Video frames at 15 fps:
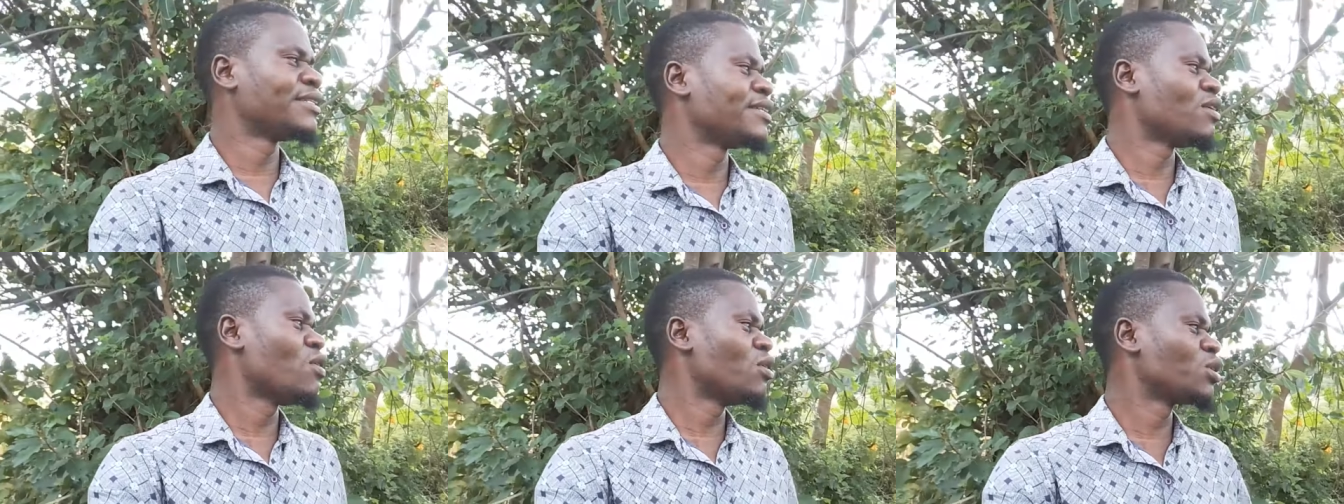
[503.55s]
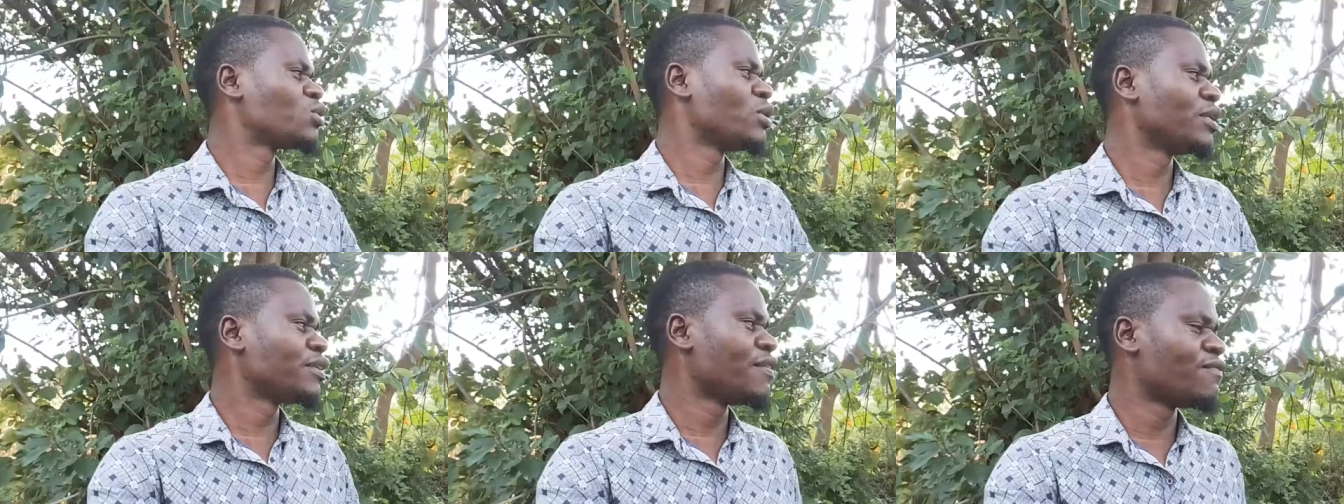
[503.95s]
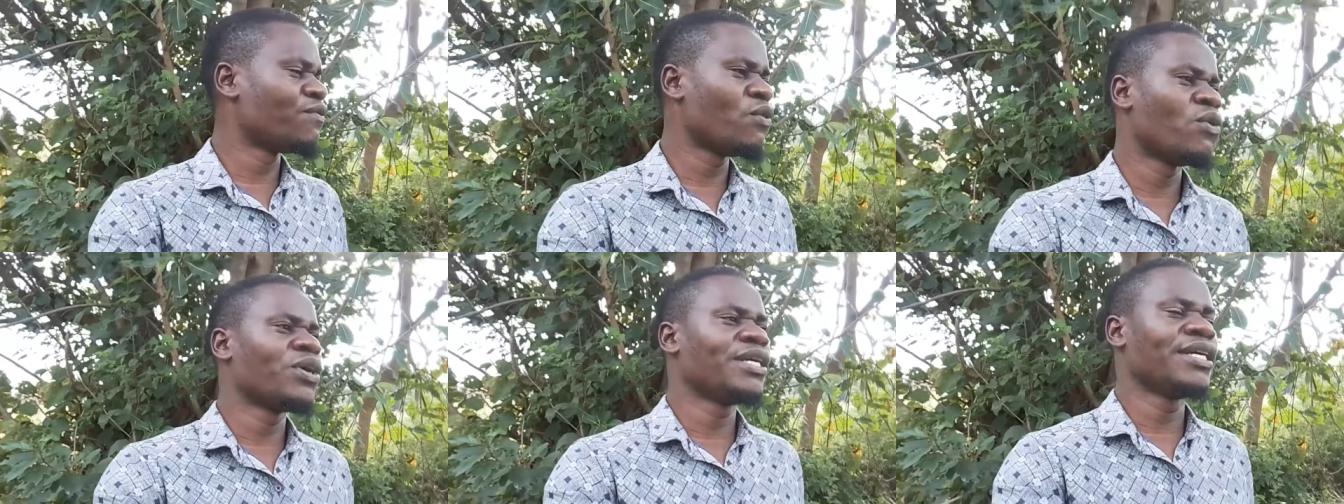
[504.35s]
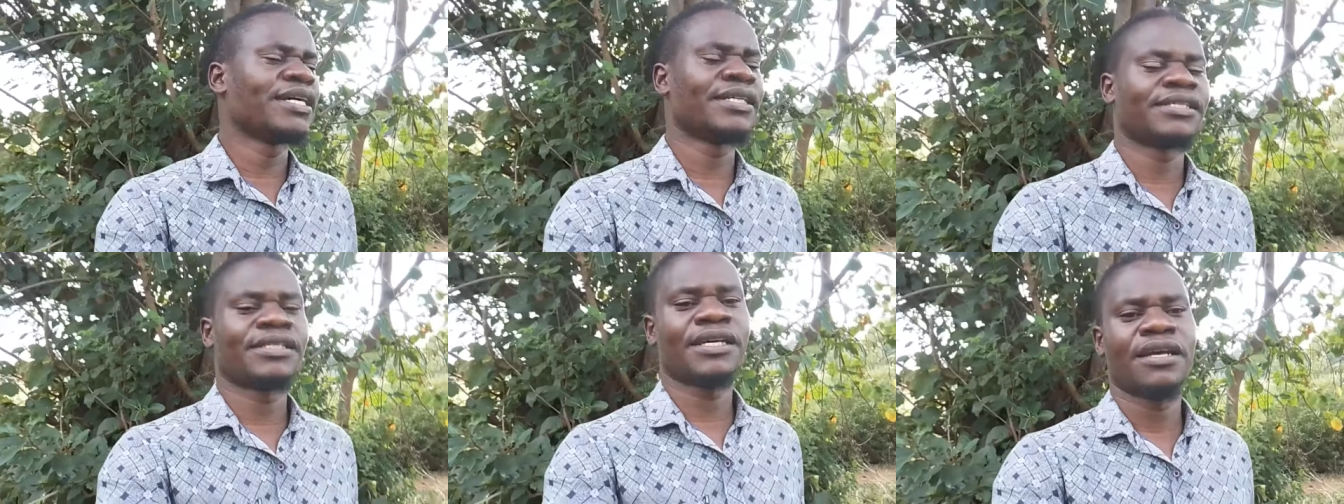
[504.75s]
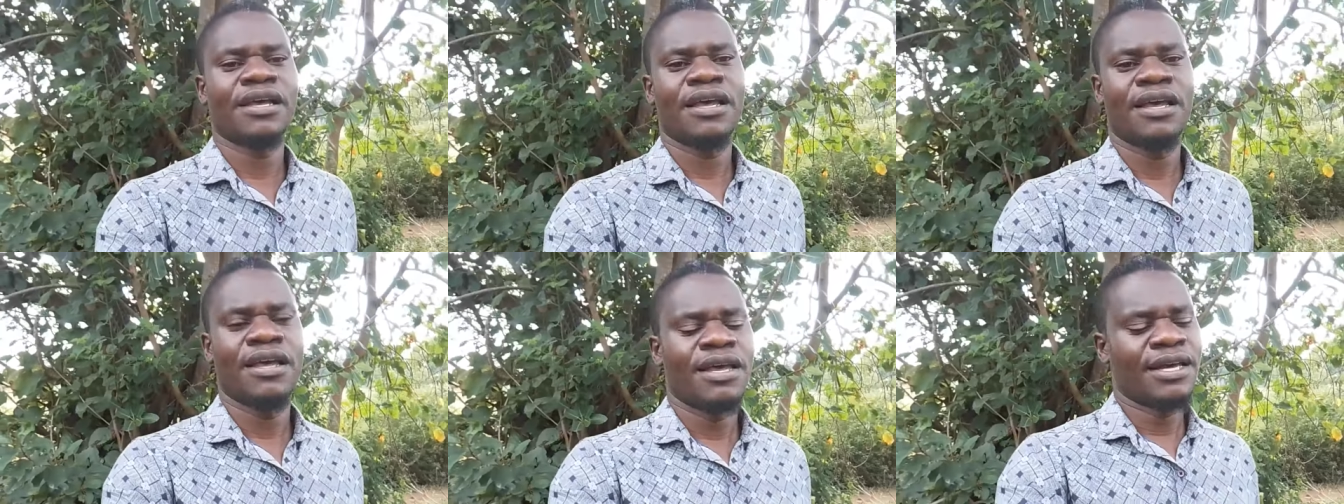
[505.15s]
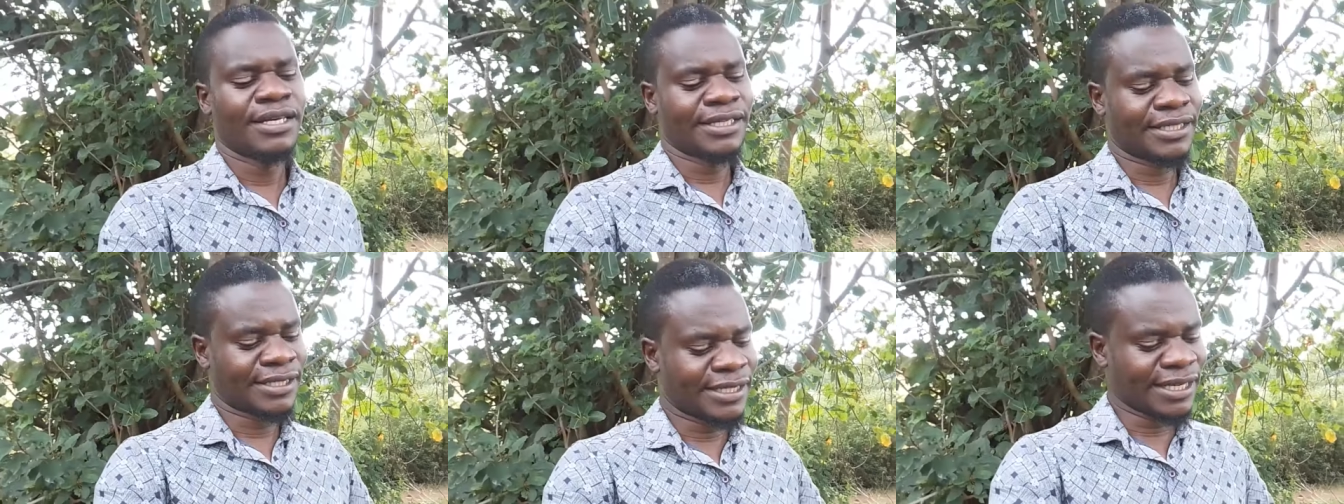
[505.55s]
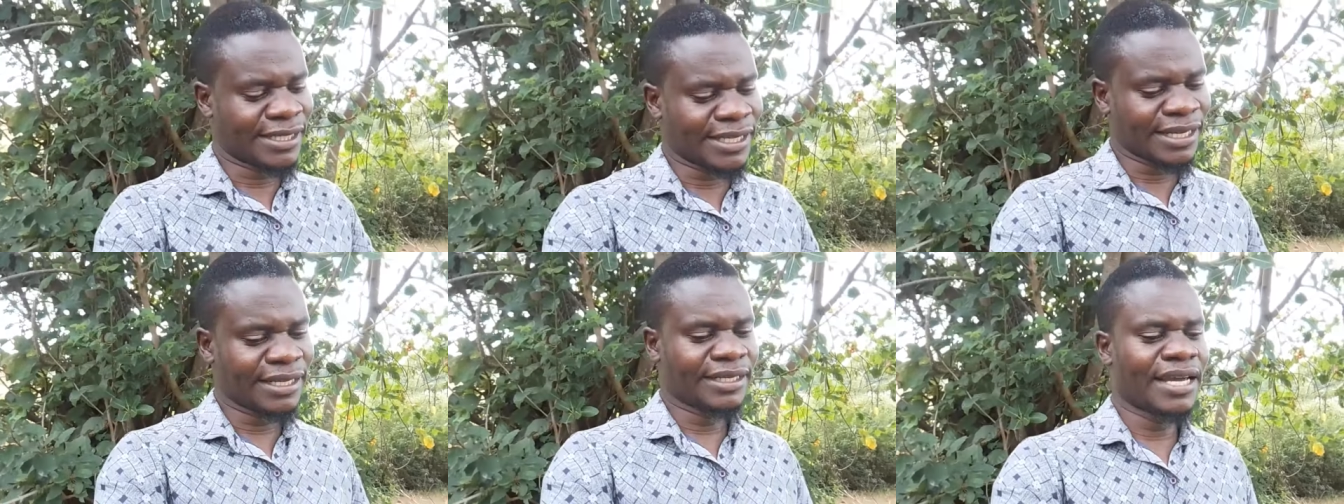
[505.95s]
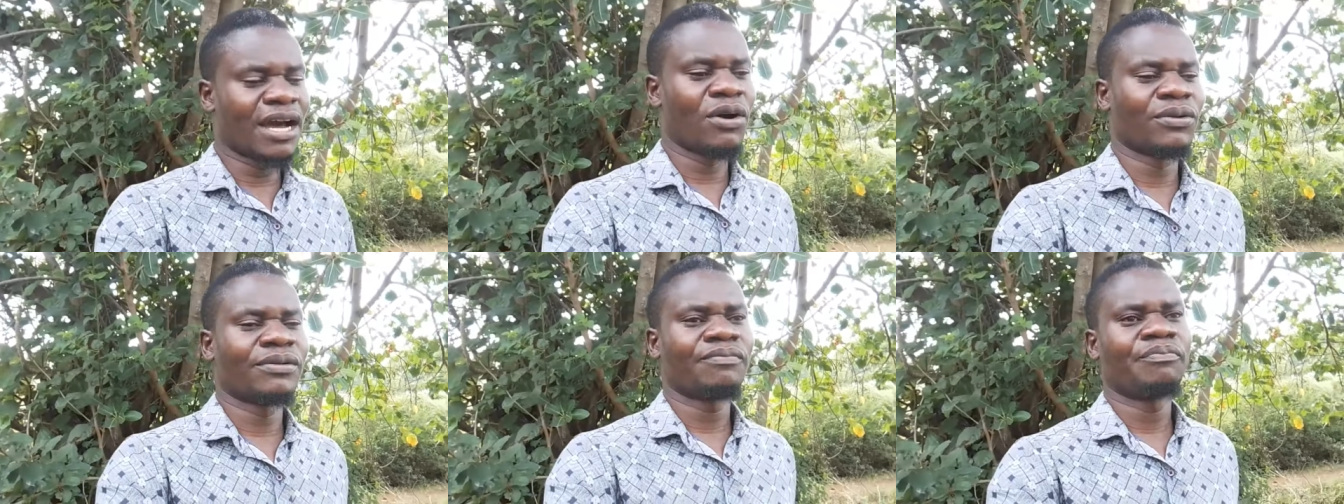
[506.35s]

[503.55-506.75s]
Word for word: or 24 years, sitting down